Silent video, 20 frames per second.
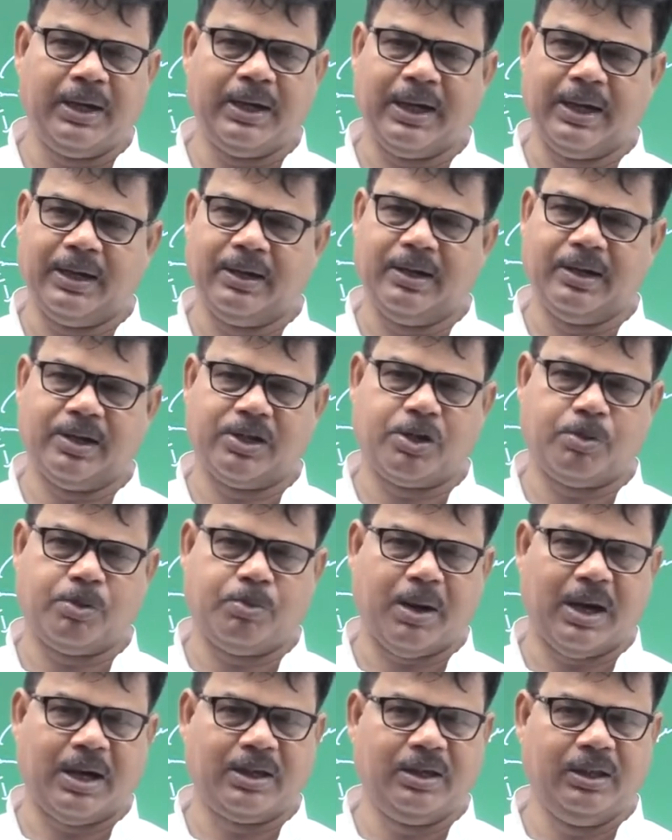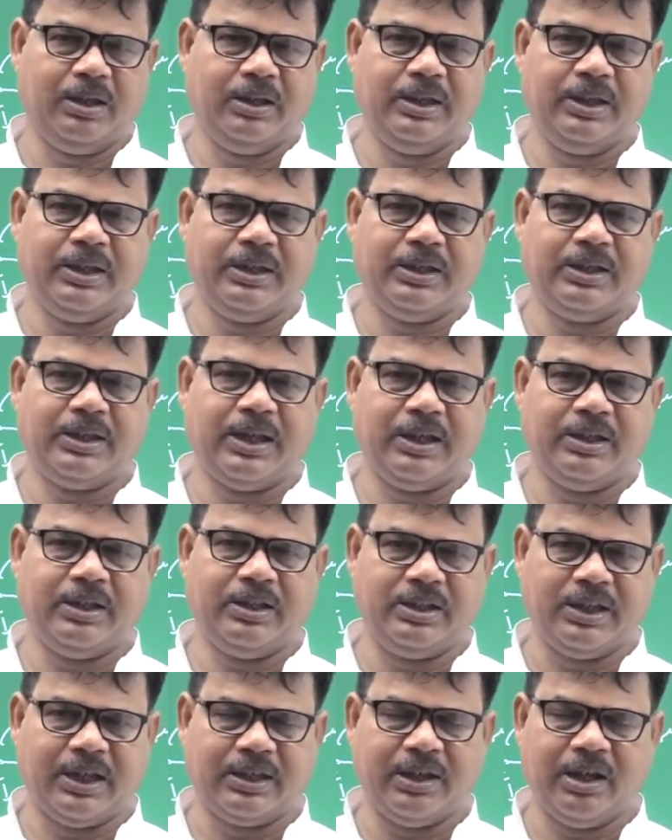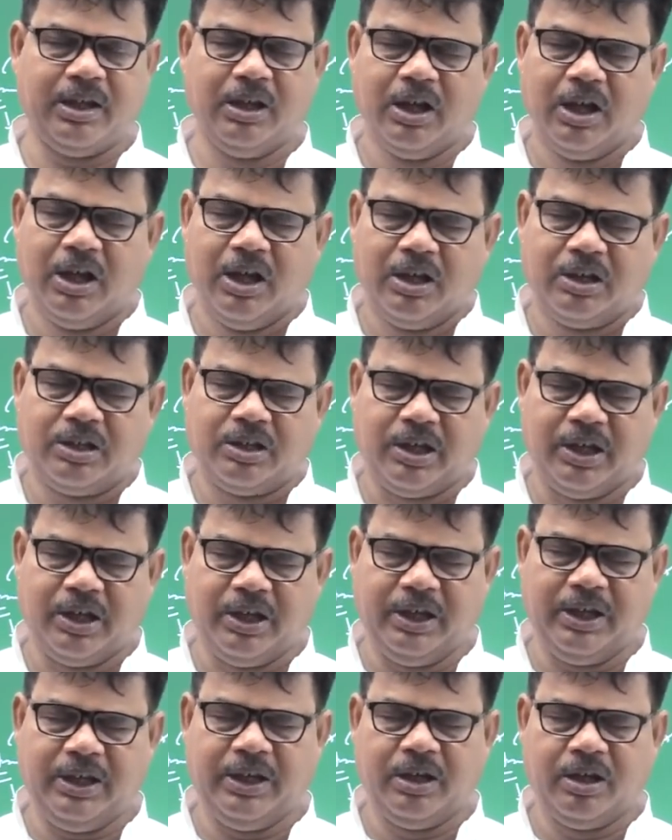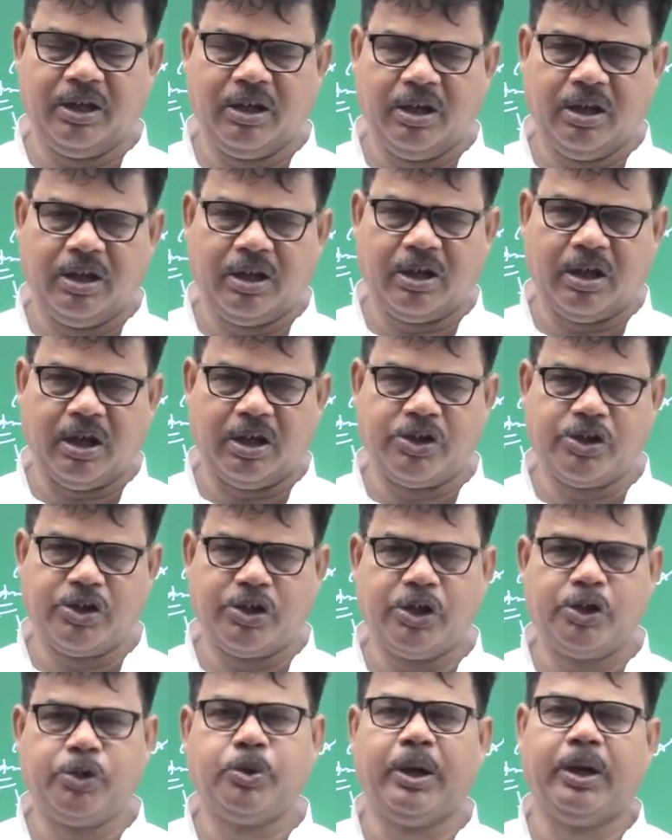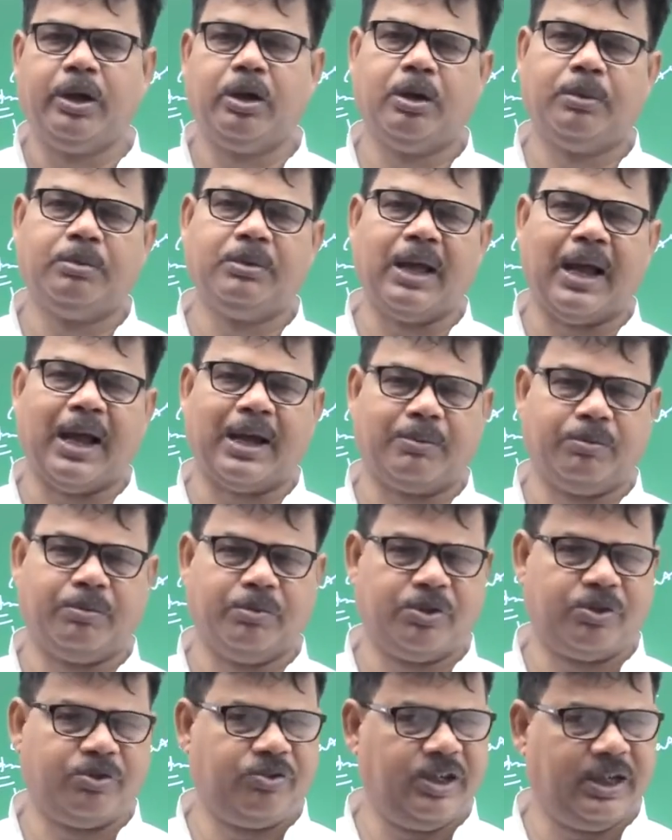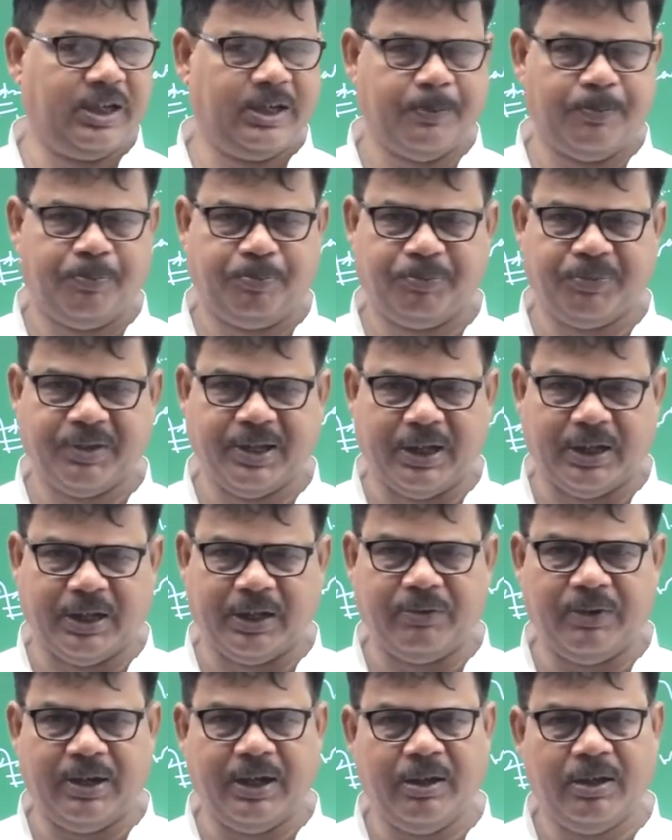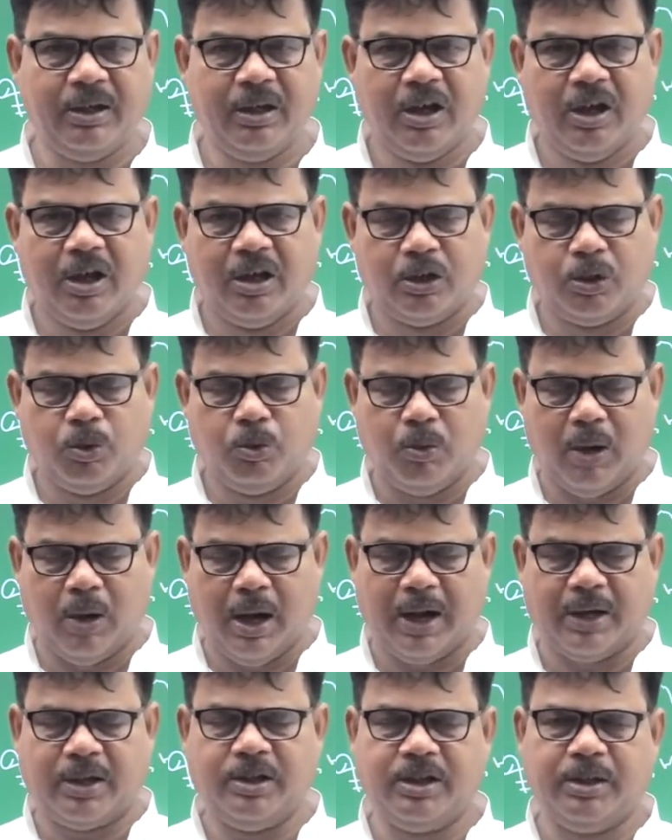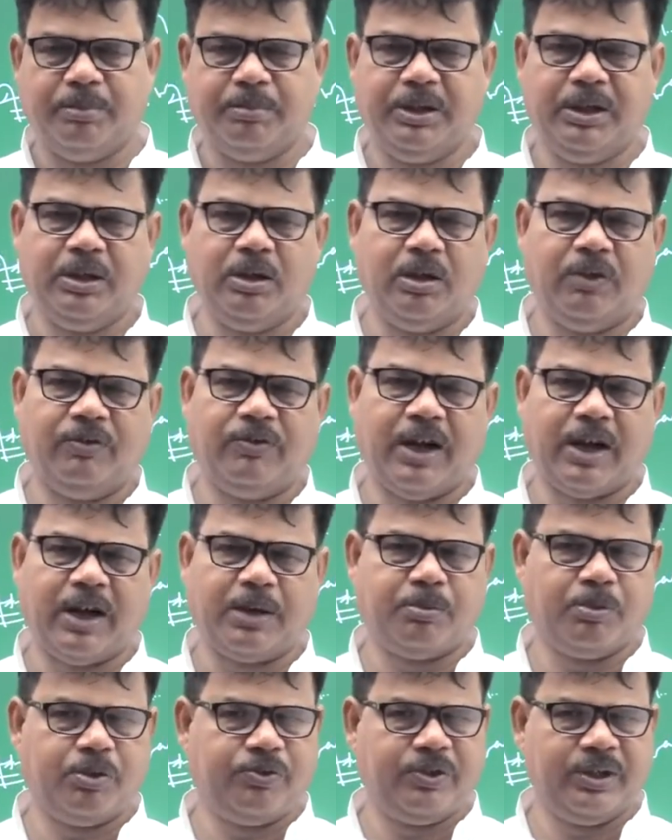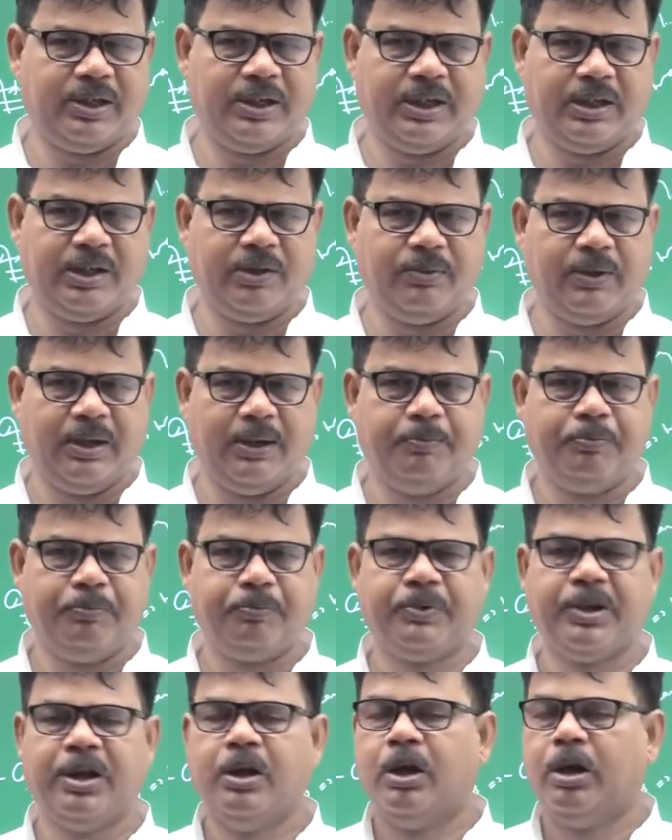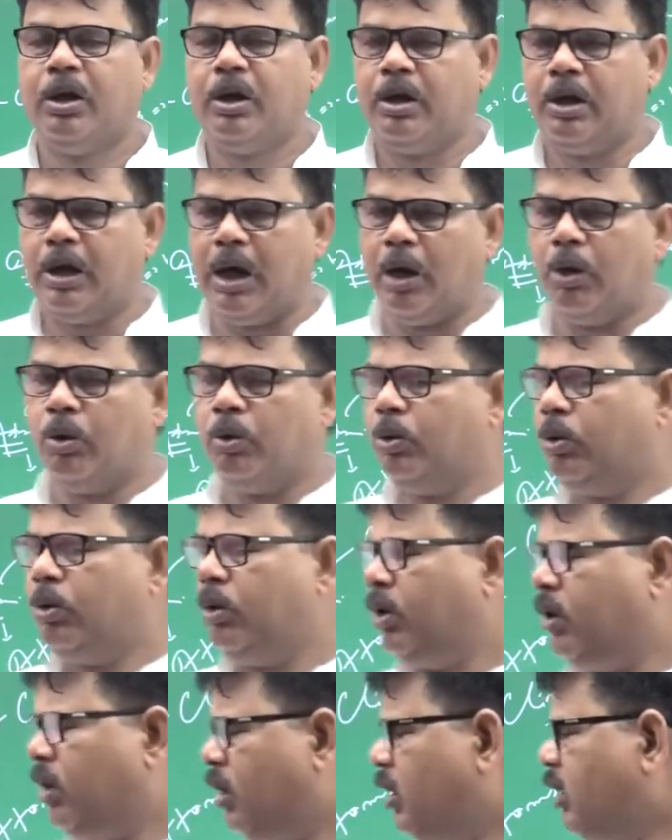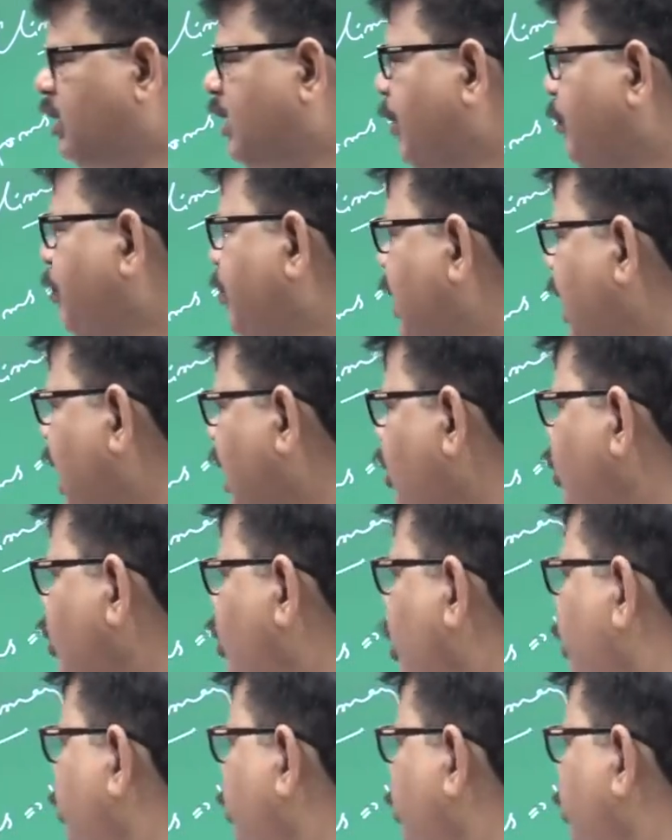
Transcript: and dust particles. These are the three constituents of the atmosphere. Getting well now? So what is the meaning of atmosphere? Getting well? Now, the branch of